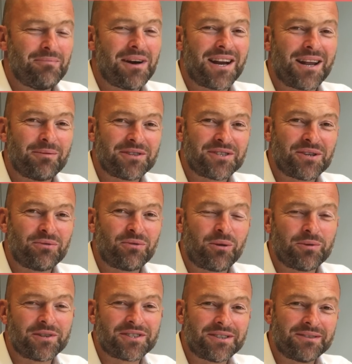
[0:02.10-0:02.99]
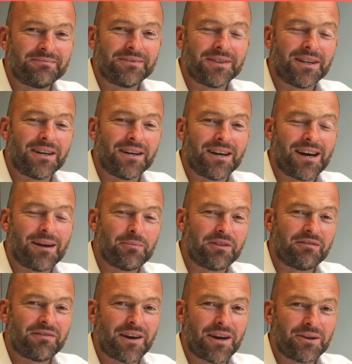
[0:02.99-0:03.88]
My name is Hugh Robertson. Uh, I'm
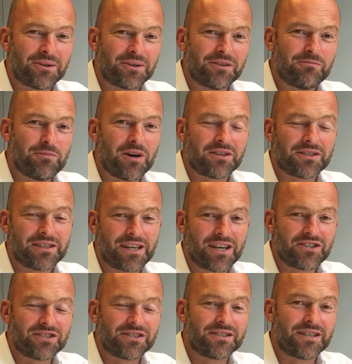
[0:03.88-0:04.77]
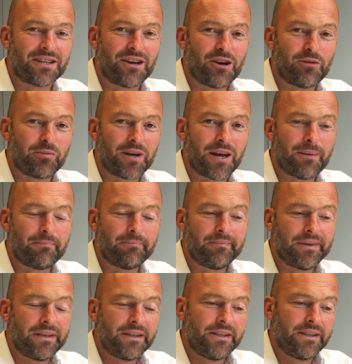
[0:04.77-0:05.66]
the founder of marketing agency
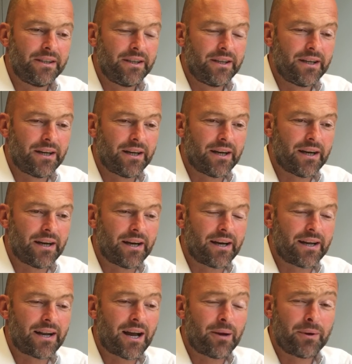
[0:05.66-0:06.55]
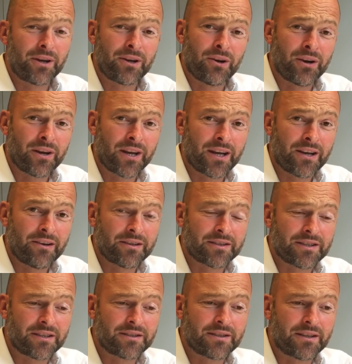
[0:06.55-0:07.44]
RPM. Uh, and how we got here
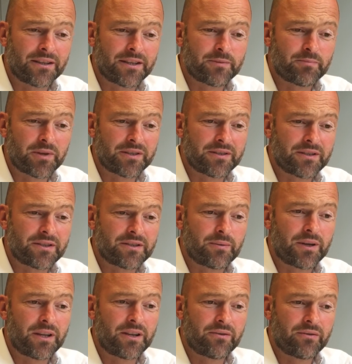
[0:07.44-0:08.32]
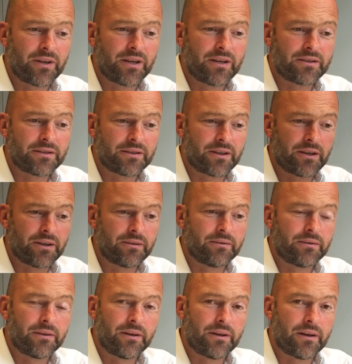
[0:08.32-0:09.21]
is I started this business 23 years
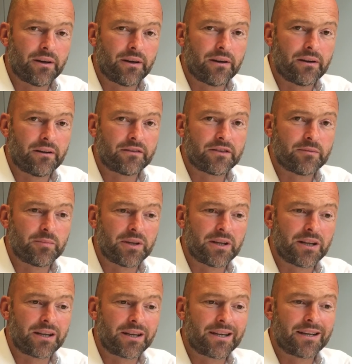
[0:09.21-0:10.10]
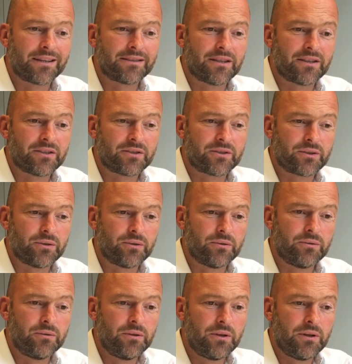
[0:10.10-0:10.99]
ago uh, after being kicked out of
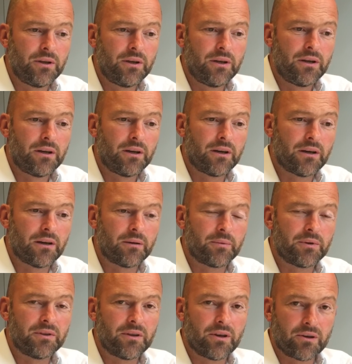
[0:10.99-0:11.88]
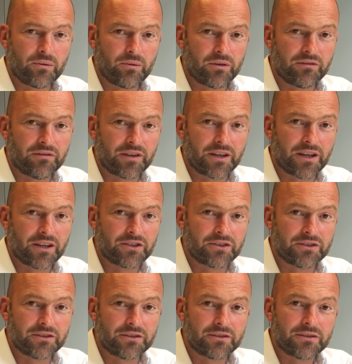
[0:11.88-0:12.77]
school uh, with no
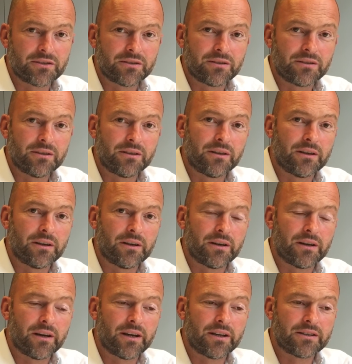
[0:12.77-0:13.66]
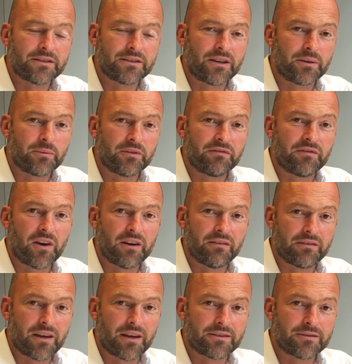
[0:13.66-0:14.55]
qualifications uh, and started with
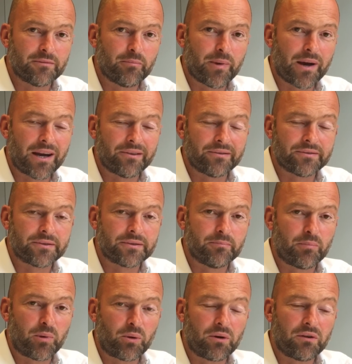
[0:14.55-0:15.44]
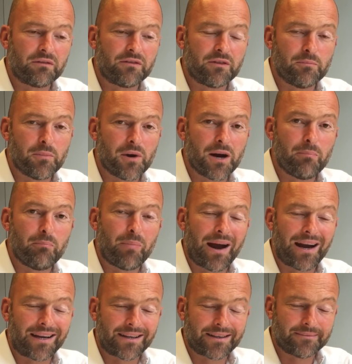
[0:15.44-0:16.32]
£5,000 borrowed from my
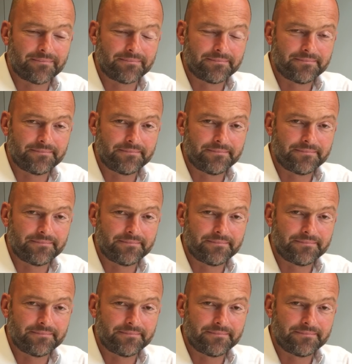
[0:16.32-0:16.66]
bank.